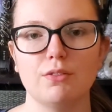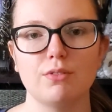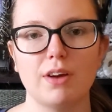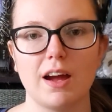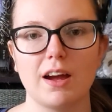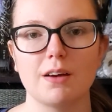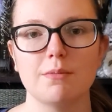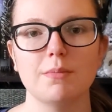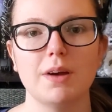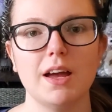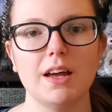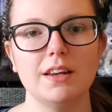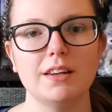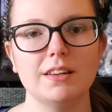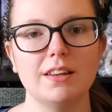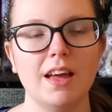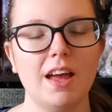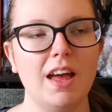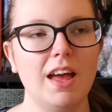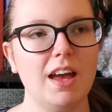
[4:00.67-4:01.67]

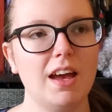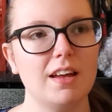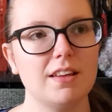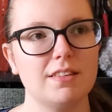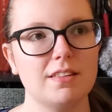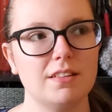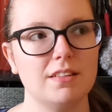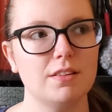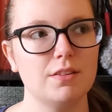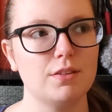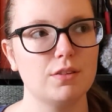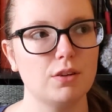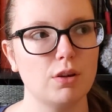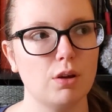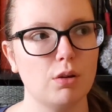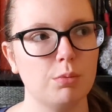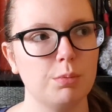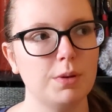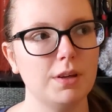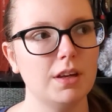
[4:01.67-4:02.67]
recommend. It's a
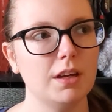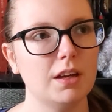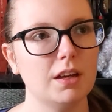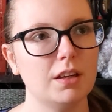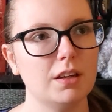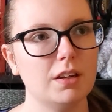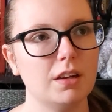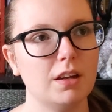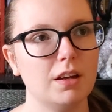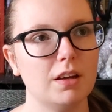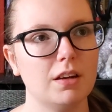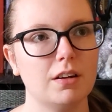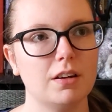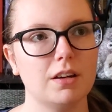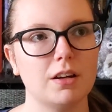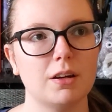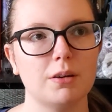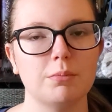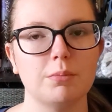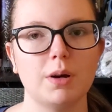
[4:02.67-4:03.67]
dystopian
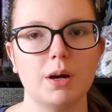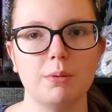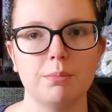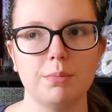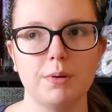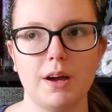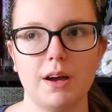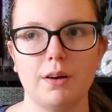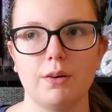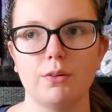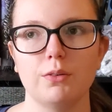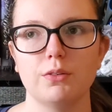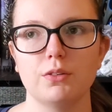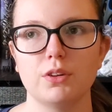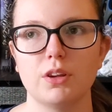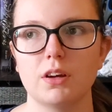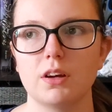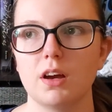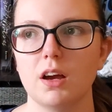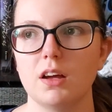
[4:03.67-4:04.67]
um, about
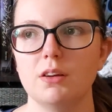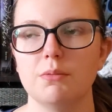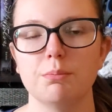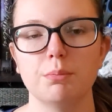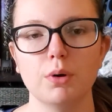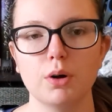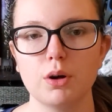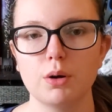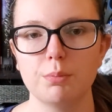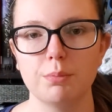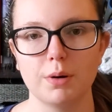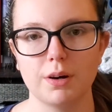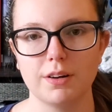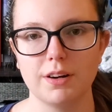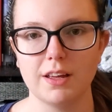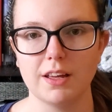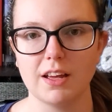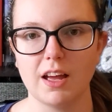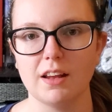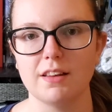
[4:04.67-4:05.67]
kind of book
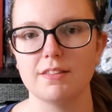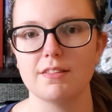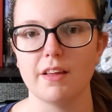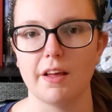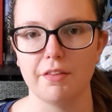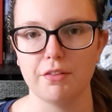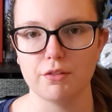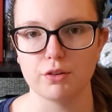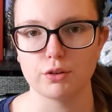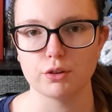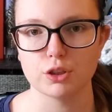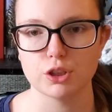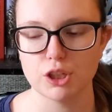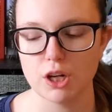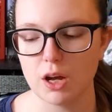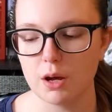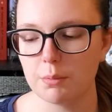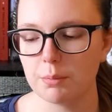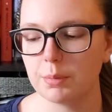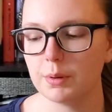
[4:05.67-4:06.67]
burning and
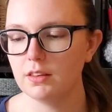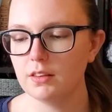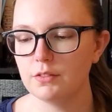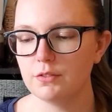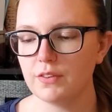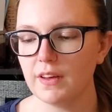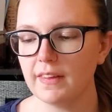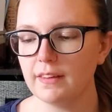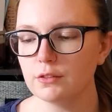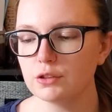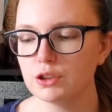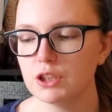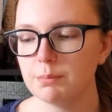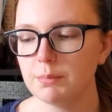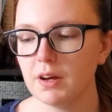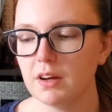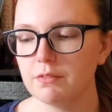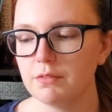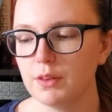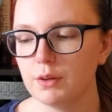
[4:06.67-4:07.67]
censorship. The Fellowship
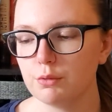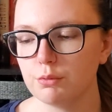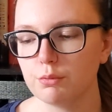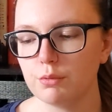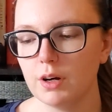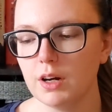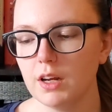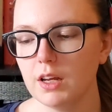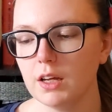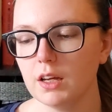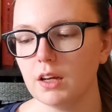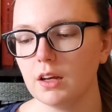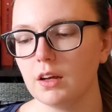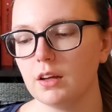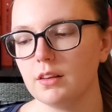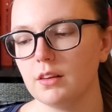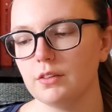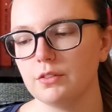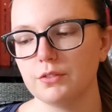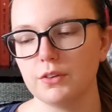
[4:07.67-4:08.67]
of the
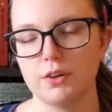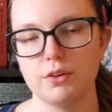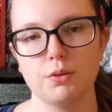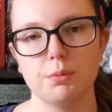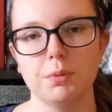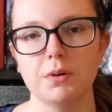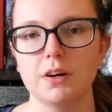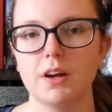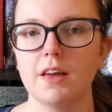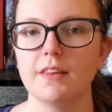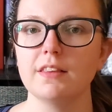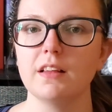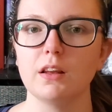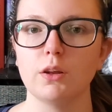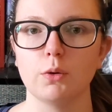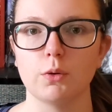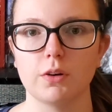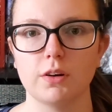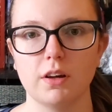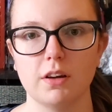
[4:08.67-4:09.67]
Ring, the first book in the
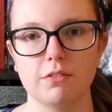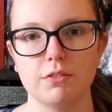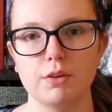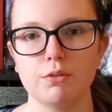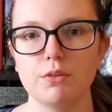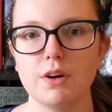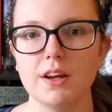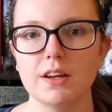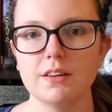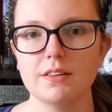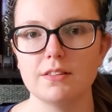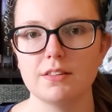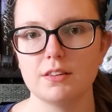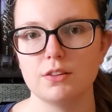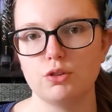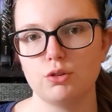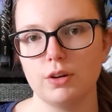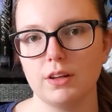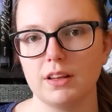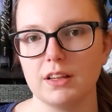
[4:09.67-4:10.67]
Lord of the Rings
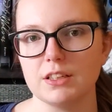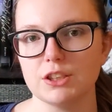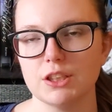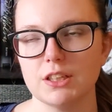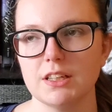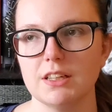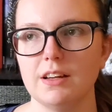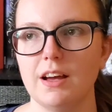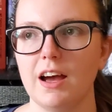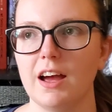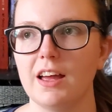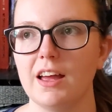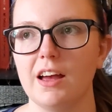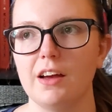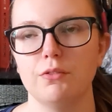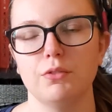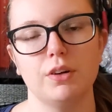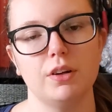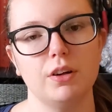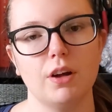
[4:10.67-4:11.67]
trilogy. I
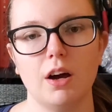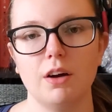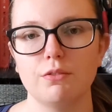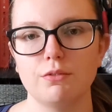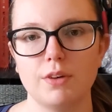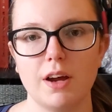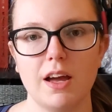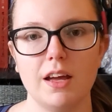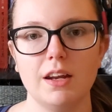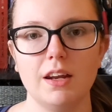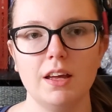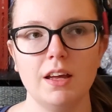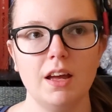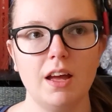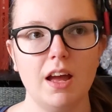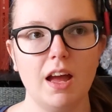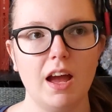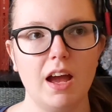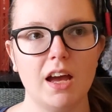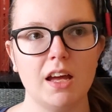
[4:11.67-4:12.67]
have not read
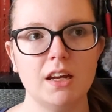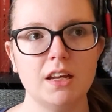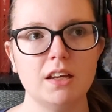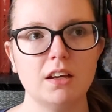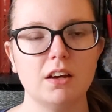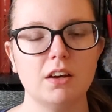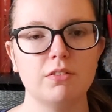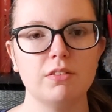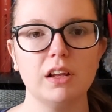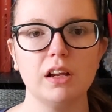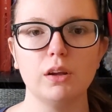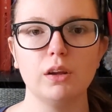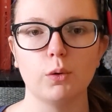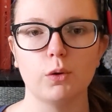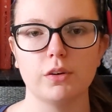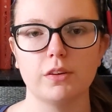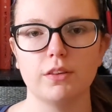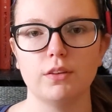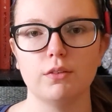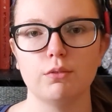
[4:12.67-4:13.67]
any of the
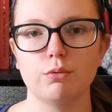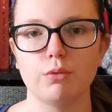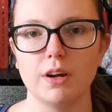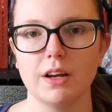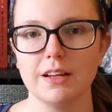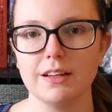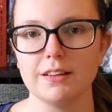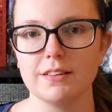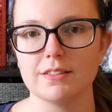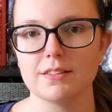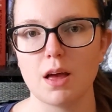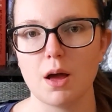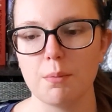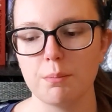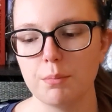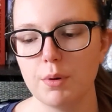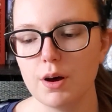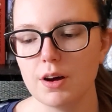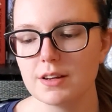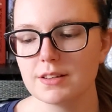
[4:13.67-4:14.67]
Lord of the Rings
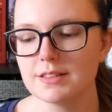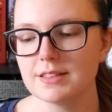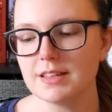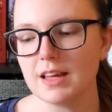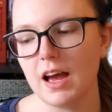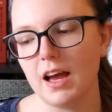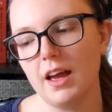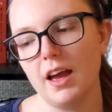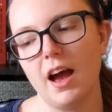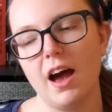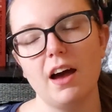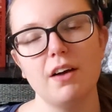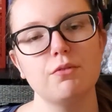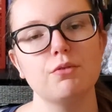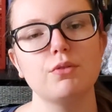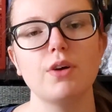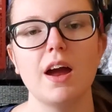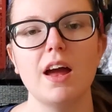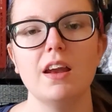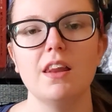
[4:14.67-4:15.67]
books. I have
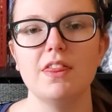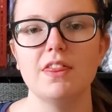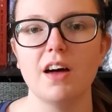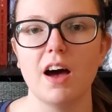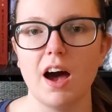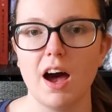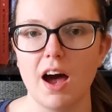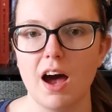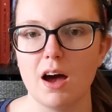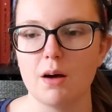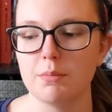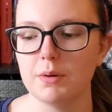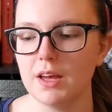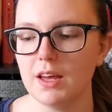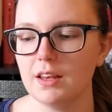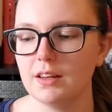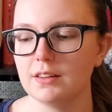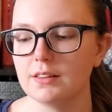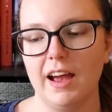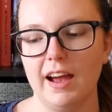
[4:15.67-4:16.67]
read The
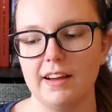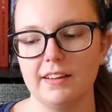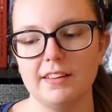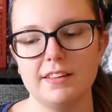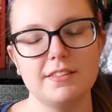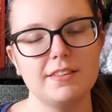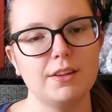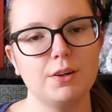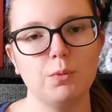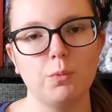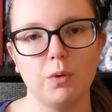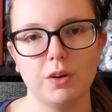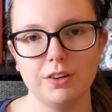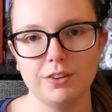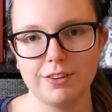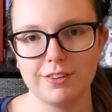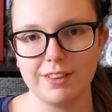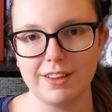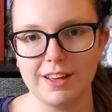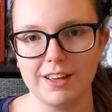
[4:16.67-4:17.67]
Hobbit. Alice in
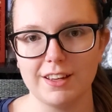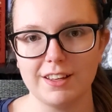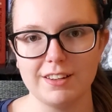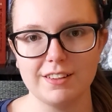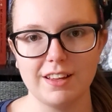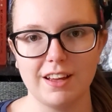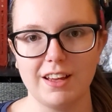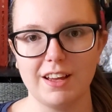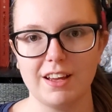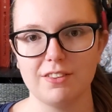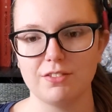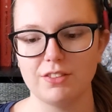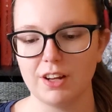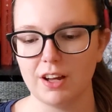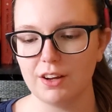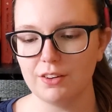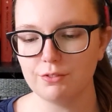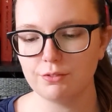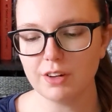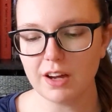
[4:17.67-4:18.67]
Wonderland, I have
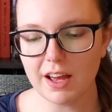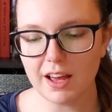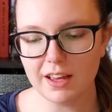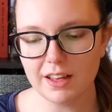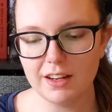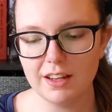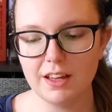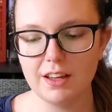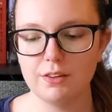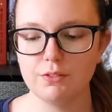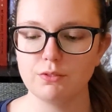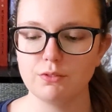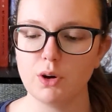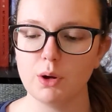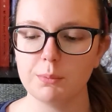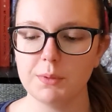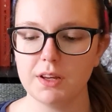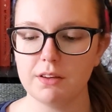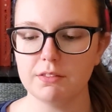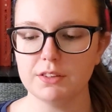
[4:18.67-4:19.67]
not read.
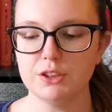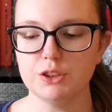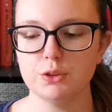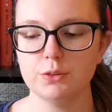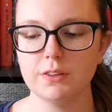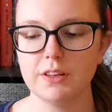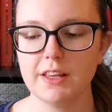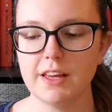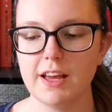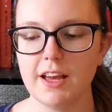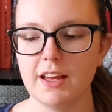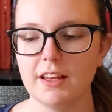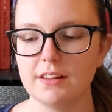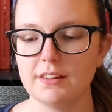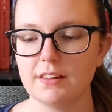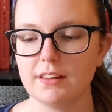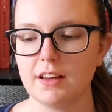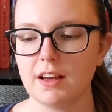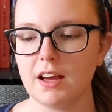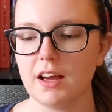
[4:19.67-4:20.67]
Romeo and Juliet,
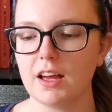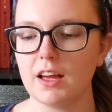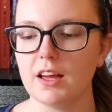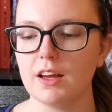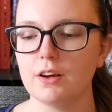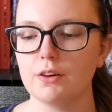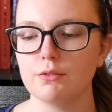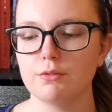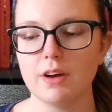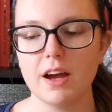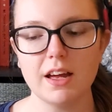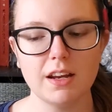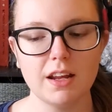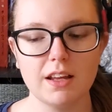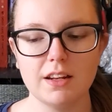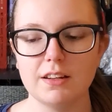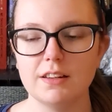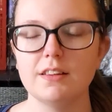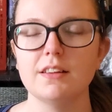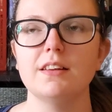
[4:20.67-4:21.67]
I read
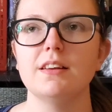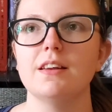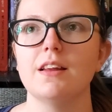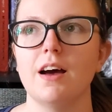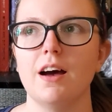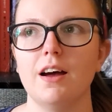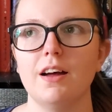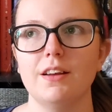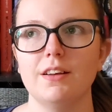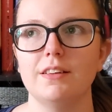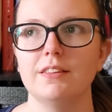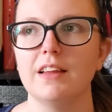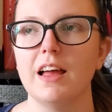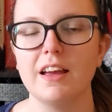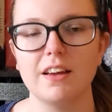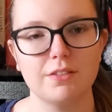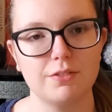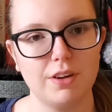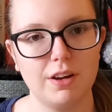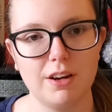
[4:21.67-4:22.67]
and did not
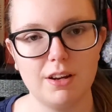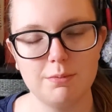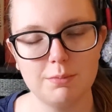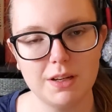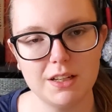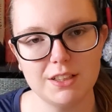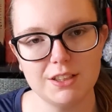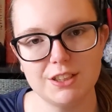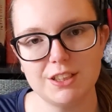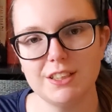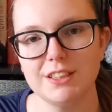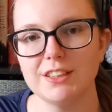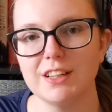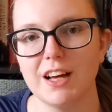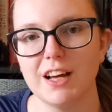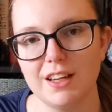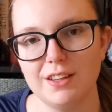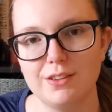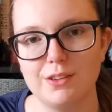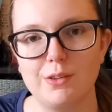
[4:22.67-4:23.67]
like very much in
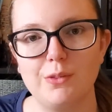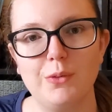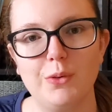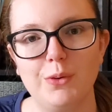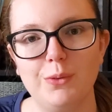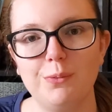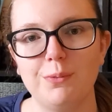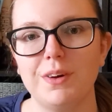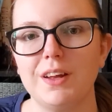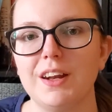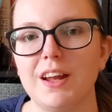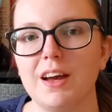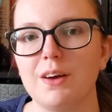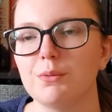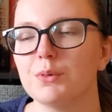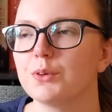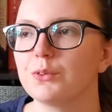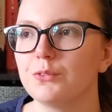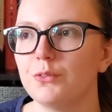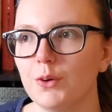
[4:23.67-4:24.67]
high school when I
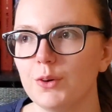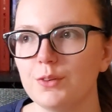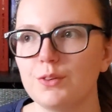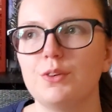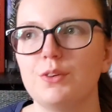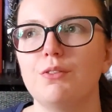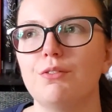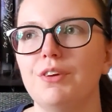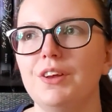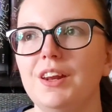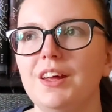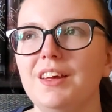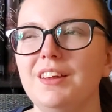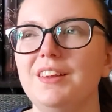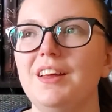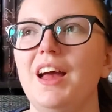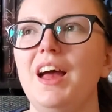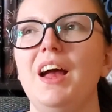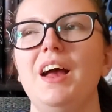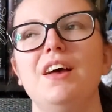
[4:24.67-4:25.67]
was forced to read it,
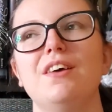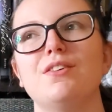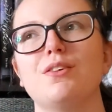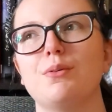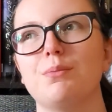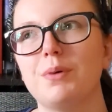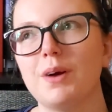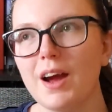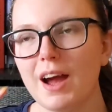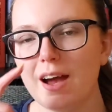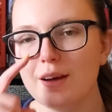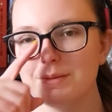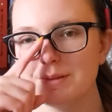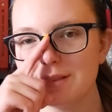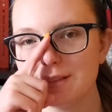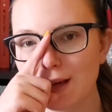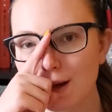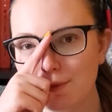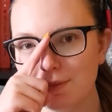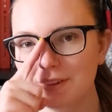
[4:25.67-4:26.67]
so perhaps
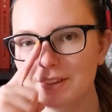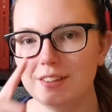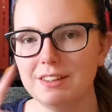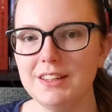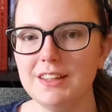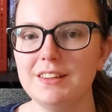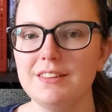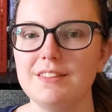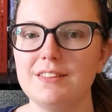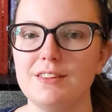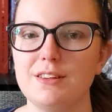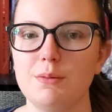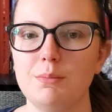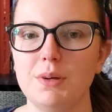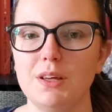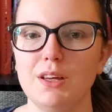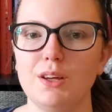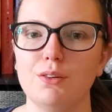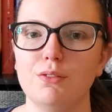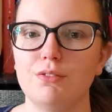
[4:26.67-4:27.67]
that one needs to
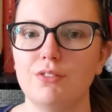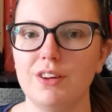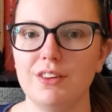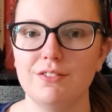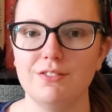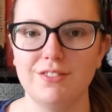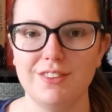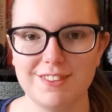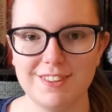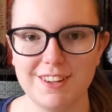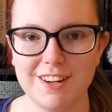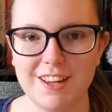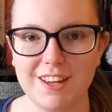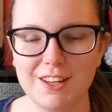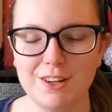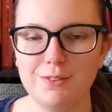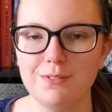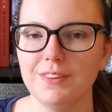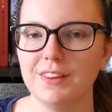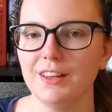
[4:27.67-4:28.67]
be
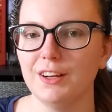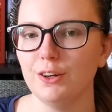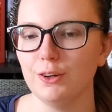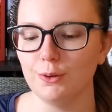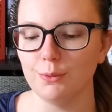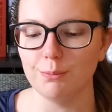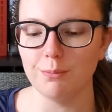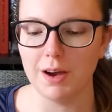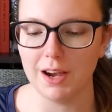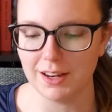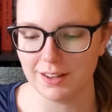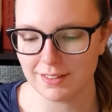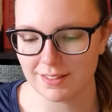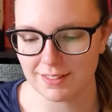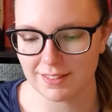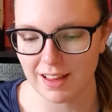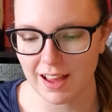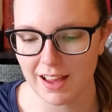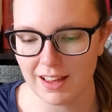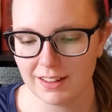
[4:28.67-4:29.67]
revisited with a new
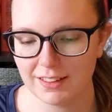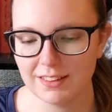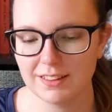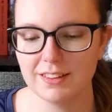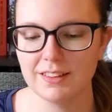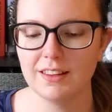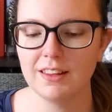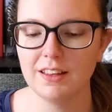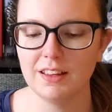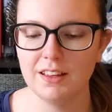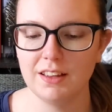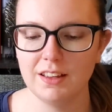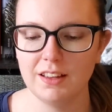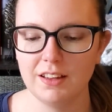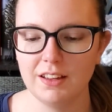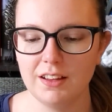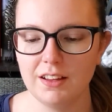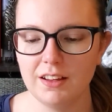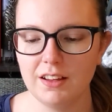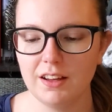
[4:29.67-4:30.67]
mindset.
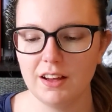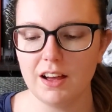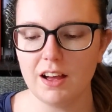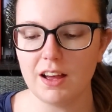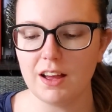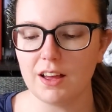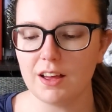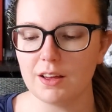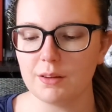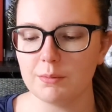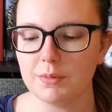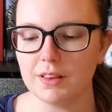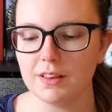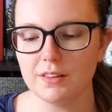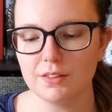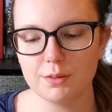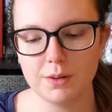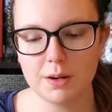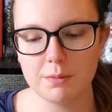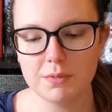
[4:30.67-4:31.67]
Um,
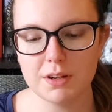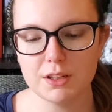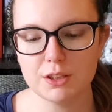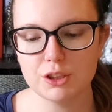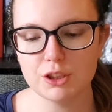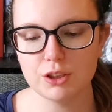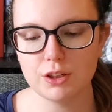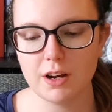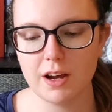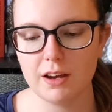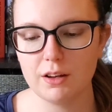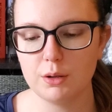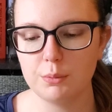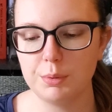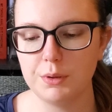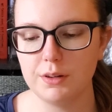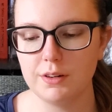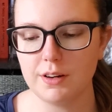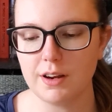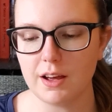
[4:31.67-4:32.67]
this one I'm not sure how to
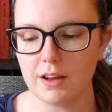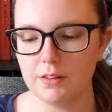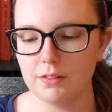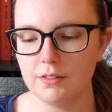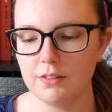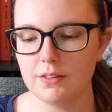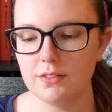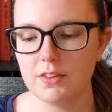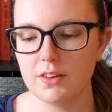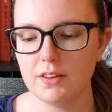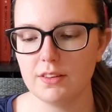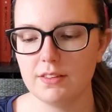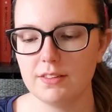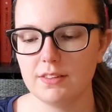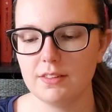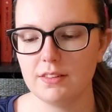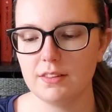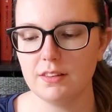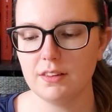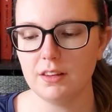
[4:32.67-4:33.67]
pronounce.
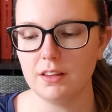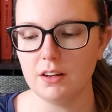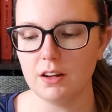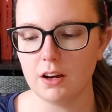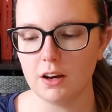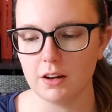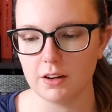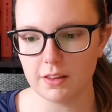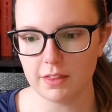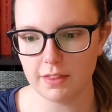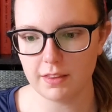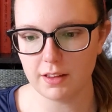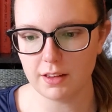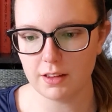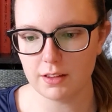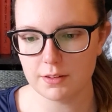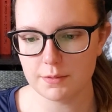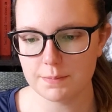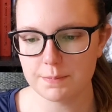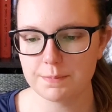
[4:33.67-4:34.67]
Siddhartha,
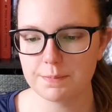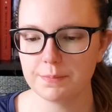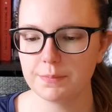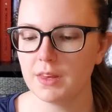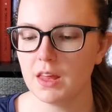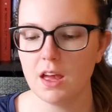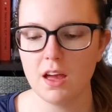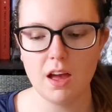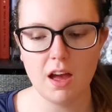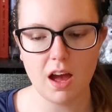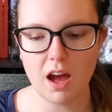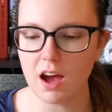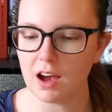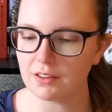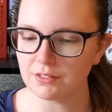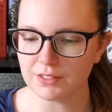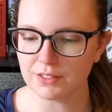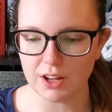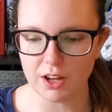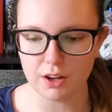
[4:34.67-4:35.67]

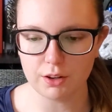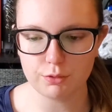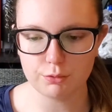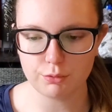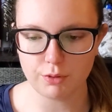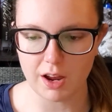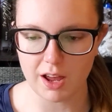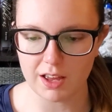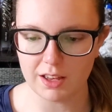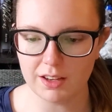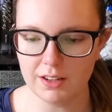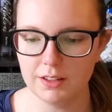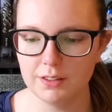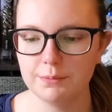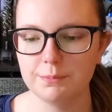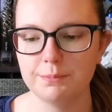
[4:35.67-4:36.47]
have not read.